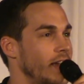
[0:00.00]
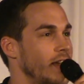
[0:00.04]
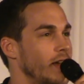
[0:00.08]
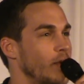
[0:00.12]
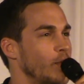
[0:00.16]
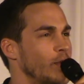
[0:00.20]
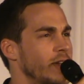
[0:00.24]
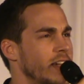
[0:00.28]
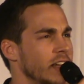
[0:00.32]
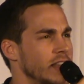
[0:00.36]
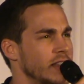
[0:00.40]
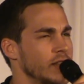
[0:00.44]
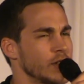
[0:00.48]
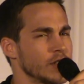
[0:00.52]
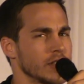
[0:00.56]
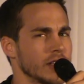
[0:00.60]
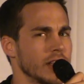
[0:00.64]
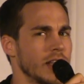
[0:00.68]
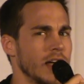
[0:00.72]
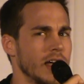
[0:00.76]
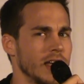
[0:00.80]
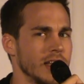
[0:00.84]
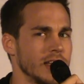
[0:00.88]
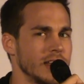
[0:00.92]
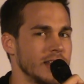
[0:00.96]
We get those a
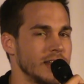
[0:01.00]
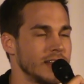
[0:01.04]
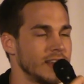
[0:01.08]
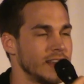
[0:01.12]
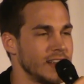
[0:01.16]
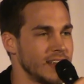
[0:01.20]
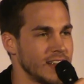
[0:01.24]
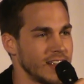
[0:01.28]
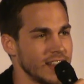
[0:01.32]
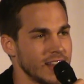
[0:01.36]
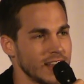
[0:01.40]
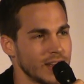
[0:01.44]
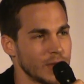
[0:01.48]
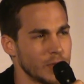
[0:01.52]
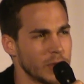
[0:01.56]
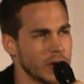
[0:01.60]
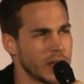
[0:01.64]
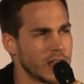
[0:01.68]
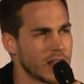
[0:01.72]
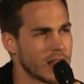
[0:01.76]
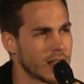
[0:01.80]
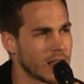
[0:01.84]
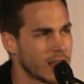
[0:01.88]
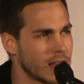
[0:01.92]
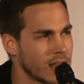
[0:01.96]
lot.
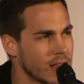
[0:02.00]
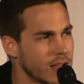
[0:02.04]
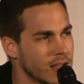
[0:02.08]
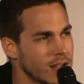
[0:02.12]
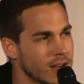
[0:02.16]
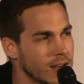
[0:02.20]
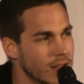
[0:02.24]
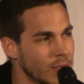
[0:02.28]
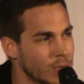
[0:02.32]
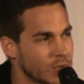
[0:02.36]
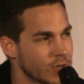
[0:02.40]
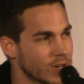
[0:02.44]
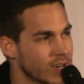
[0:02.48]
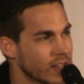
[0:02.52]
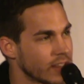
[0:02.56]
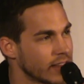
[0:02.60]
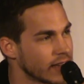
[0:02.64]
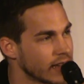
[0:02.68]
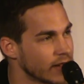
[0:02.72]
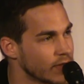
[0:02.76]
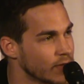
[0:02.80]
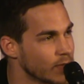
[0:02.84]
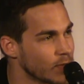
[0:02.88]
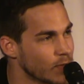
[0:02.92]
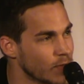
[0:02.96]
But I'm trying to
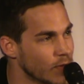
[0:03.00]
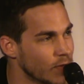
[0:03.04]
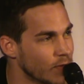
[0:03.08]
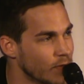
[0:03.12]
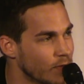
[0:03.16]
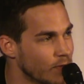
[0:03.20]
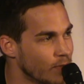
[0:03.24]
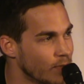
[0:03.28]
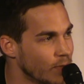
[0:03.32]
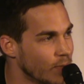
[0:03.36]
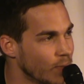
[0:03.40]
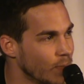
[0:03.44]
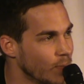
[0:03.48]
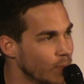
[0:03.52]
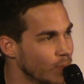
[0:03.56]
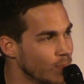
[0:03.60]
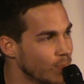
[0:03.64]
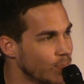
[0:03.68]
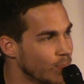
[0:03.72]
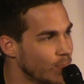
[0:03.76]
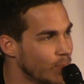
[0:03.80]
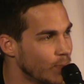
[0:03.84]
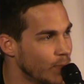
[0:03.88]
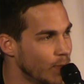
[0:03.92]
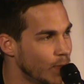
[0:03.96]
think of
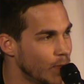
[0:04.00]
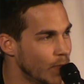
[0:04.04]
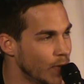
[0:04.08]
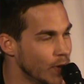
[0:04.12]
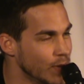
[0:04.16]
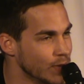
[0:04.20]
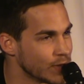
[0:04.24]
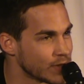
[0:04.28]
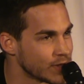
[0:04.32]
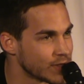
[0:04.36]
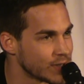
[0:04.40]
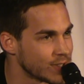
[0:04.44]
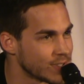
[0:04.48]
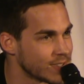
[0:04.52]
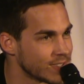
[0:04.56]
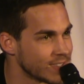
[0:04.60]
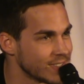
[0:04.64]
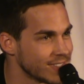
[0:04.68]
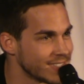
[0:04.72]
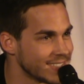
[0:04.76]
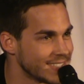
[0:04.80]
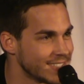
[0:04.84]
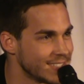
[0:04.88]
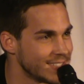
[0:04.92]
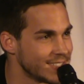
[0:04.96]
the most
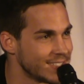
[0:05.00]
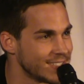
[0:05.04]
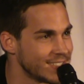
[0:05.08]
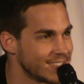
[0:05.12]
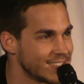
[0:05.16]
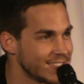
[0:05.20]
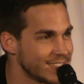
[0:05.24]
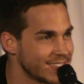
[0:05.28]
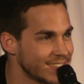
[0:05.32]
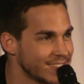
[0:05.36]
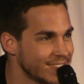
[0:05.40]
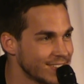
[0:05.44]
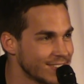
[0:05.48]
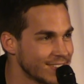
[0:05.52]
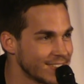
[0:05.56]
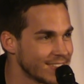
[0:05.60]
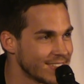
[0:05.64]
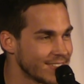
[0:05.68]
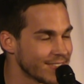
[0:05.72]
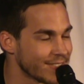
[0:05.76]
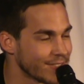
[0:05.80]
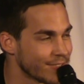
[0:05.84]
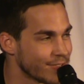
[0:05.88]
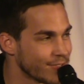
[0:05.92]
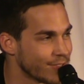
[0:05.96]

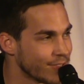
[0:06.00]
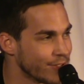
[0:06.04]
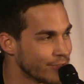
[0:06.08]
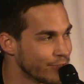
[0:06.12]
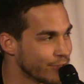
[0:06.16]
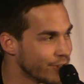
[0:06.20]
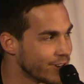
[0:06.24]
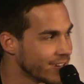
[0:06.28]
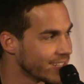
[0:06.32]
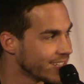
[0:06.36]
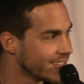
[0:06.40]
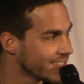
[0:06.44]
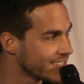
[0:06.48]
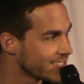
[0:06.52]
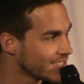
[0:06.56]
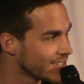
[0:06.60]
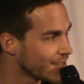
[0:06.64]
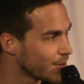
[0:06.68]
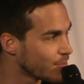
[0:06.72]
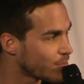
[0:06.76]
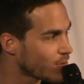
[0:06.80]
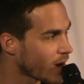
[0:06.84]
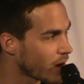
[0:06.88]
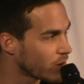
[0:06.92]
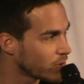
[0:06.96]
the funniest
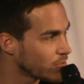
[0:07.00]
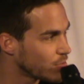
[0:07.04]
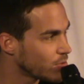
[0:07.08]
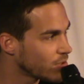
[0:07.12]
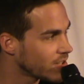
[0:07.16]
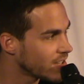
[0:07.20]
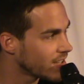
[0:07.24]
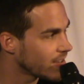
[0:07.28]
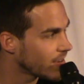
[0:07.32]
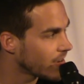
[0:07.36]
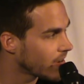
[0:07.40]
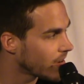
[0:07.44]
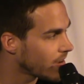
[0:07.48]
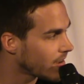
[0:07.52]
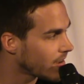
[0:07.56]
day? Probably,